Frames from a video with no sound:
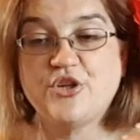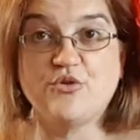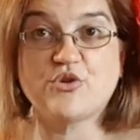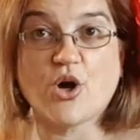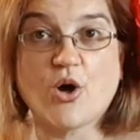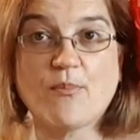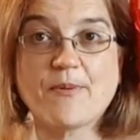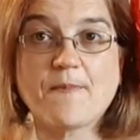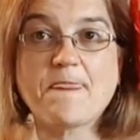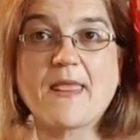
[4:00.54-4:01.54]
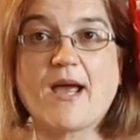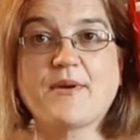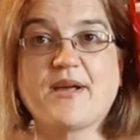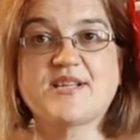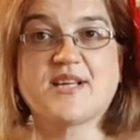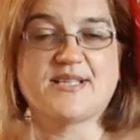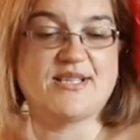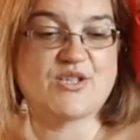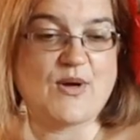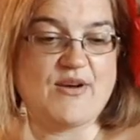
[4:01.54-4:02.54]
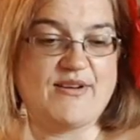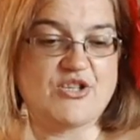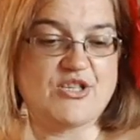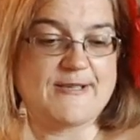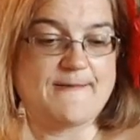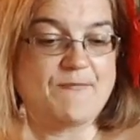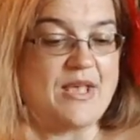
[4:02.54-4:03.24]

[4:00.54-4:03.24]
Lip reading: new top I'm going to cut it at 12 inches.